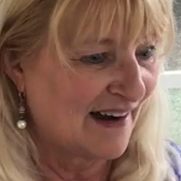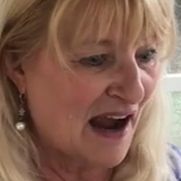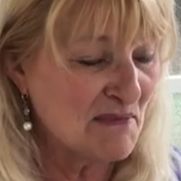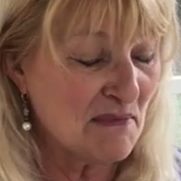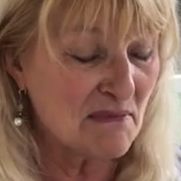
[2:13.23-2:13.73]

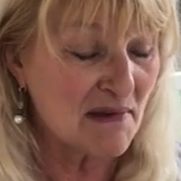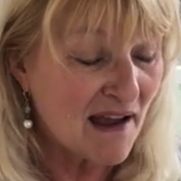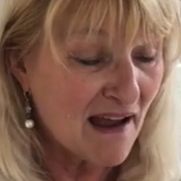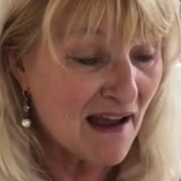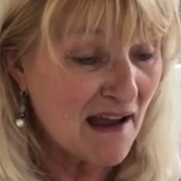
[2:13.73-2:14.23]
I'm,
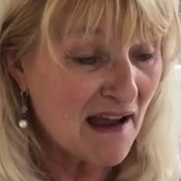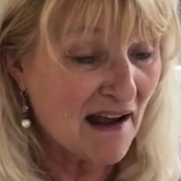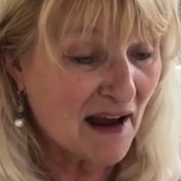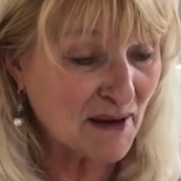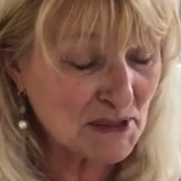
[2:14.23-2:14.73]

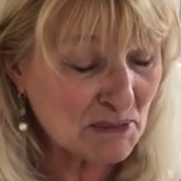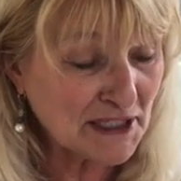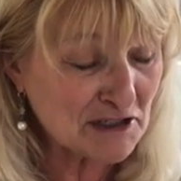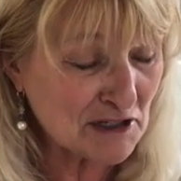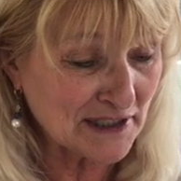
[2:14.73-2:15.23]
I'm
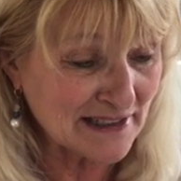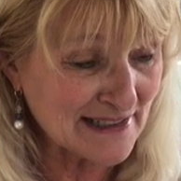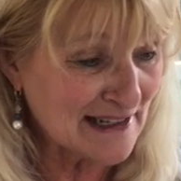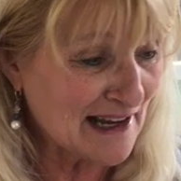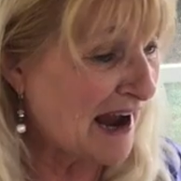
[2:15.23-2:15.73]

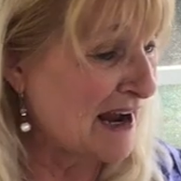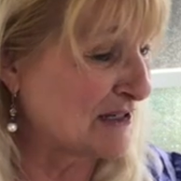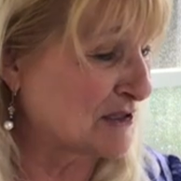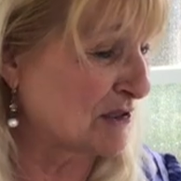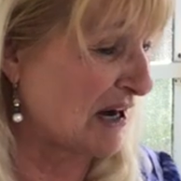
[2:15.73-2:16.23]
speechless. I'm,
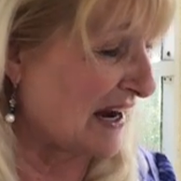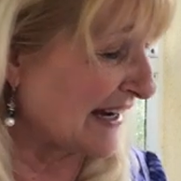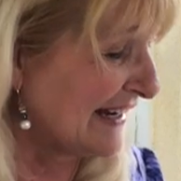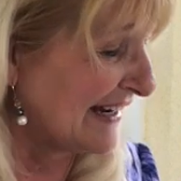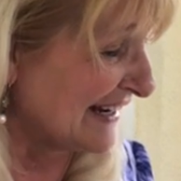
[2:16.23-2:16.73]

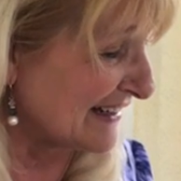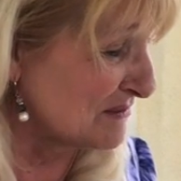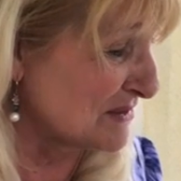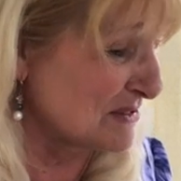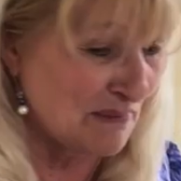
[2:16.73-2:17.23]
I'm
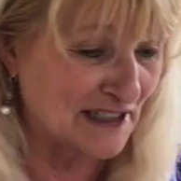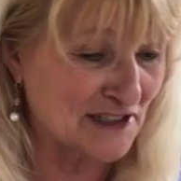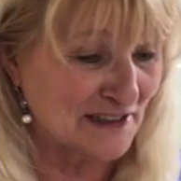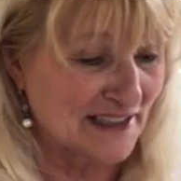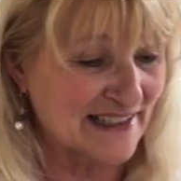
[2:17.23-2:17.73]

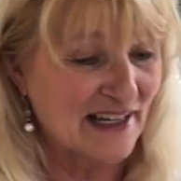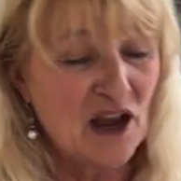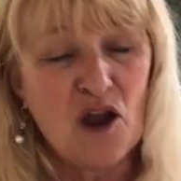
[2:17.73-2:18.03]
speechless.